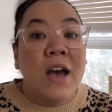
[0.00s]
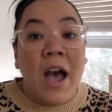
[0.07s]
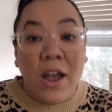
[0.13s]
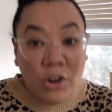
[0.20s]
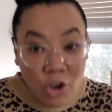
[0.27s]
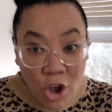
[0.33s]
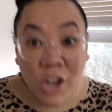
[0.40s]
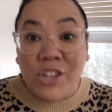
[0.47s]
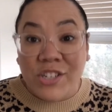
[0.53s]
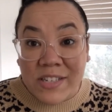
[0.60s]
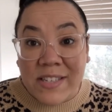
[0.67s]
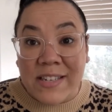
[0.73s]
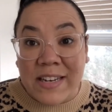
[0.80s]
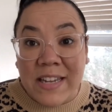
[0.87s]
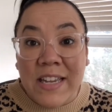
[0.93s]

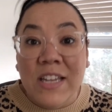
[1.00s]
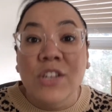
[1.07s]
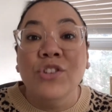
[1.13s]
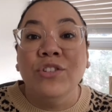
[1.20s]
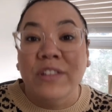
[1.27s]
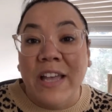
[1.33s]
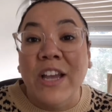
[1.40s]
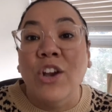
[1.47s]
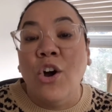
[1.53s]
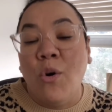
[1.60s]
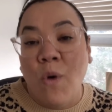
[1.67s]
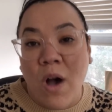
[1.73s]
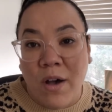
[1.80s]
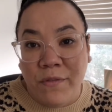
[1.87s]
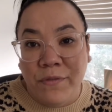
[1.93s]
unconsciously to let
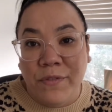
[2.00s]
go of.